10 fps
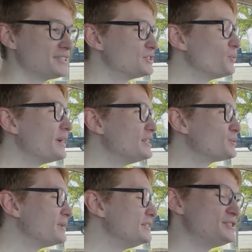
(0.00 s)
a twenty
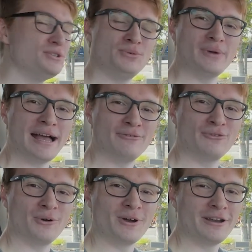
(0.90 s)
twenty-two RAV
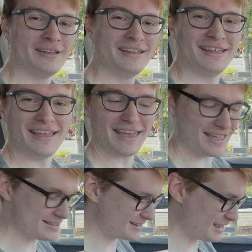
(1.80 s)
four,
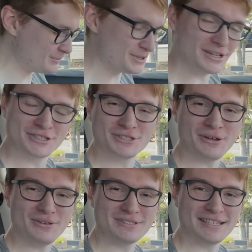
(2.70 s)
and I'm going to show
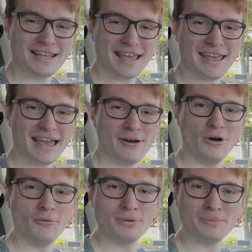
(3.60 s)
you today how
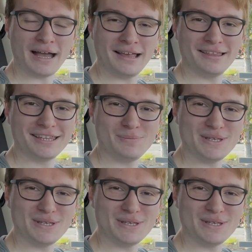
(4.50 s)
OpenPilot can be